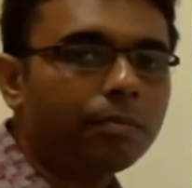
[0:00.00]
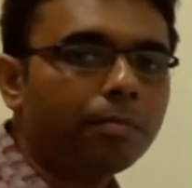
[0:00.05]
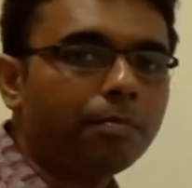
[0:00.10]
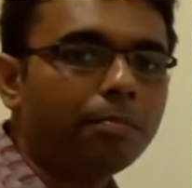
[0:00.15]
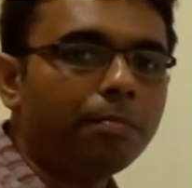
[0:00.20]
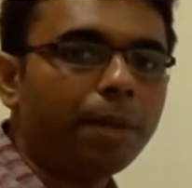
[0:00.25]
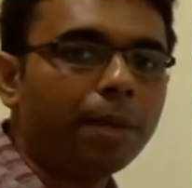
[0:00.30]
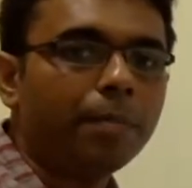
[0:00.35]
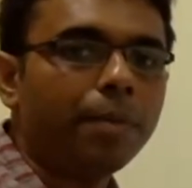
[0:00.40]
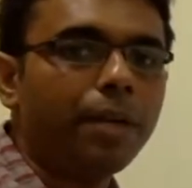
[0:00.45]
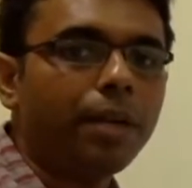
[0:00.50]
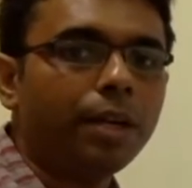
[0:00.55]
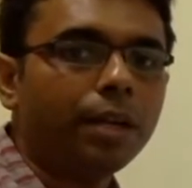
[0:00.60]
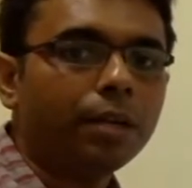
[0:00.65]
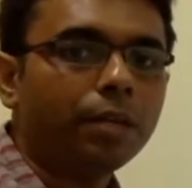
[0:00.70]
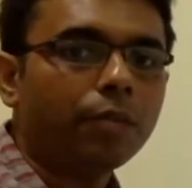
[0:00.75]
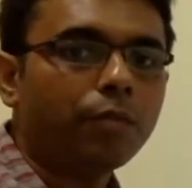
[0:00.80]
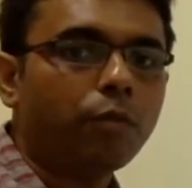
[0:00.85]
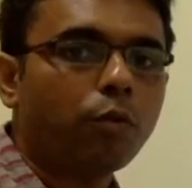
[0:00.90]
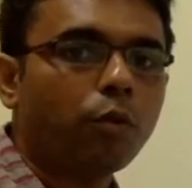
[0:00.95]
memory,
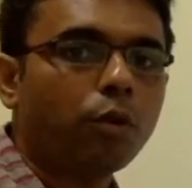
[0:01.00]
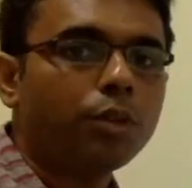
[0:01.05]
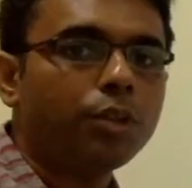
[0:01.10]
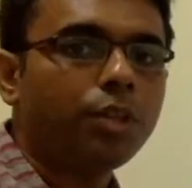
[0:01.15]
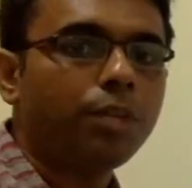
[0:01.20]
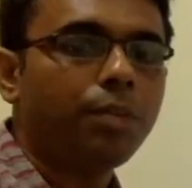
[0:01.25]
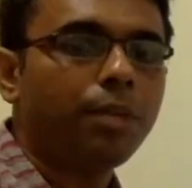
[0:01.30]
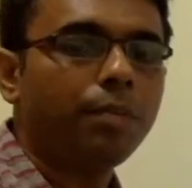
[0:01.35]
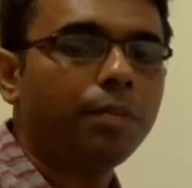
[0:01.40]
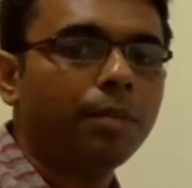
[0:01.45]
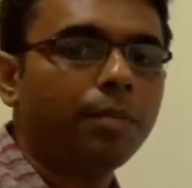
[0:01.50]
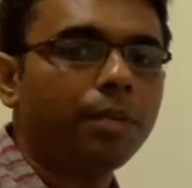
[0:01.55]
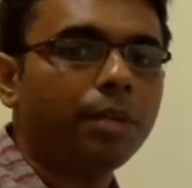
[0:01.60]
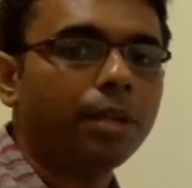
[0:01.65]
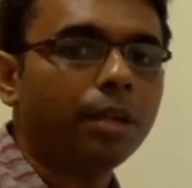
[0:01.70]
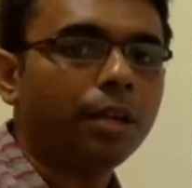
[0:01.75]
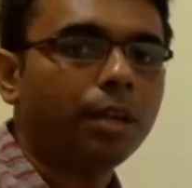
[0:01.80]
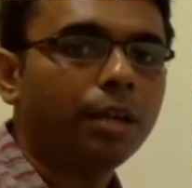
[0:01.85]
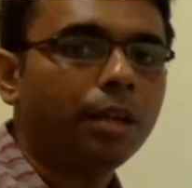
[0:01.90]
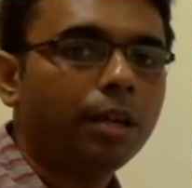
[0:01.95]
4 GB
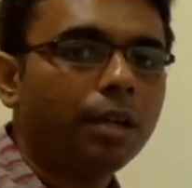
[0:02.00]
memory,